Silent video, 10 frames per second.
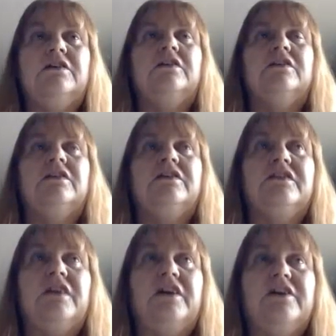
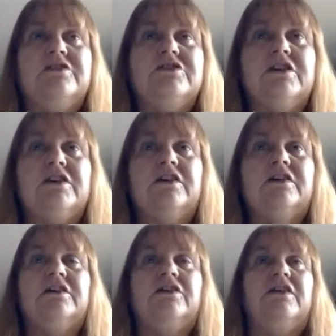lethargic.
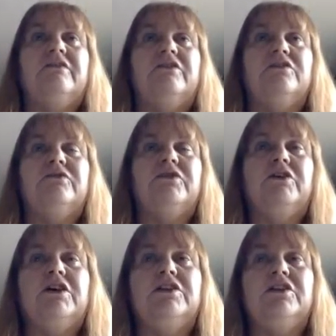You know, they have a very